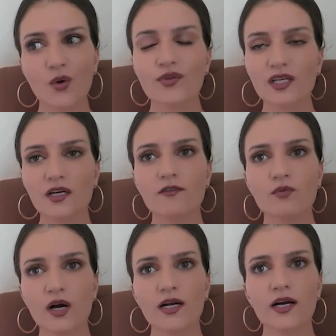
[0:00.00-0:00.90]
think of
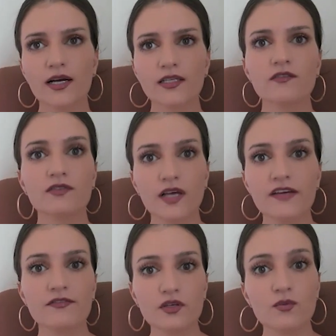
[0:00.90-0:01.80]
what kind of
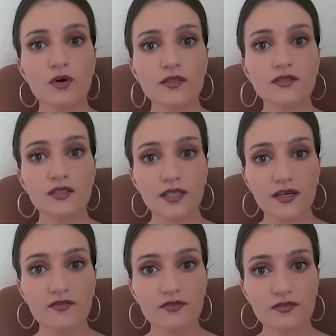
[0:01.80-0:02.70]
life you want to
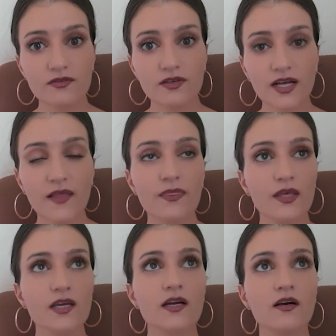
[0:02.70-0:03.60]
live. And
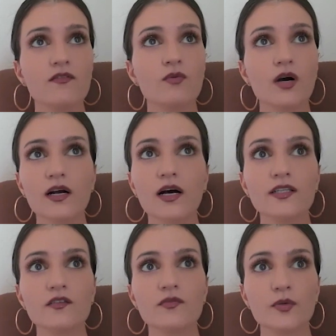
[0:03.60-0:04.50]
think of what
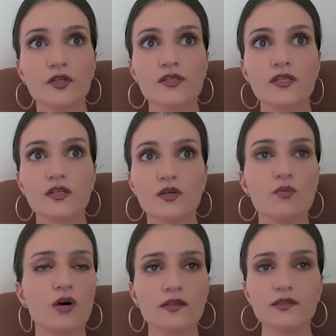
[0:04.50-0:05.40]
kind of person you
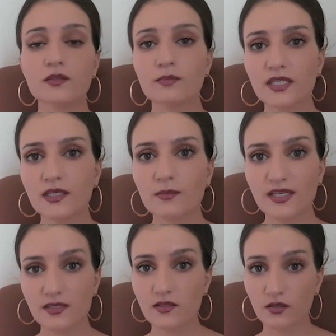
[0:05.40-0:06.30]
want to be
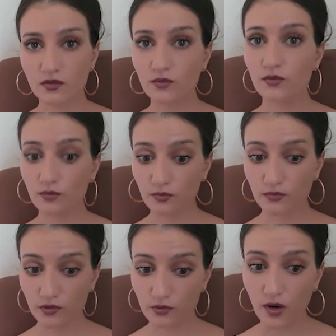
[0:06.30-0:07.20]
based on who
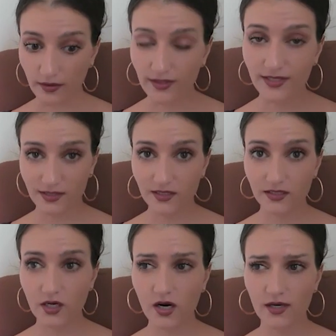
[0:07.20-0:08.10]
you
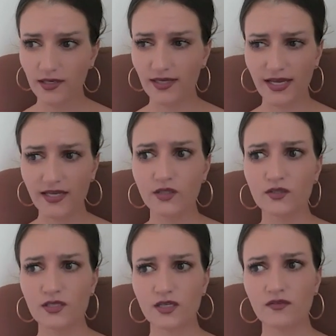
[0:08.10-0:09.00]
authentically are. And again, you
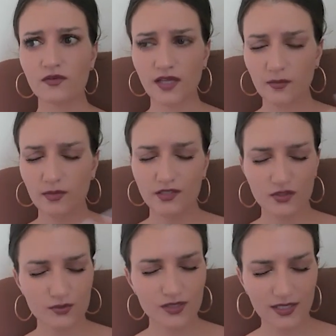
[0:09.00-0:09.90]
discover that by
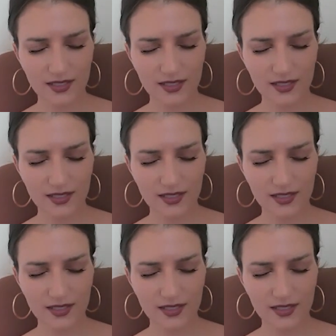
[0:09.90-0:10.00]
tuning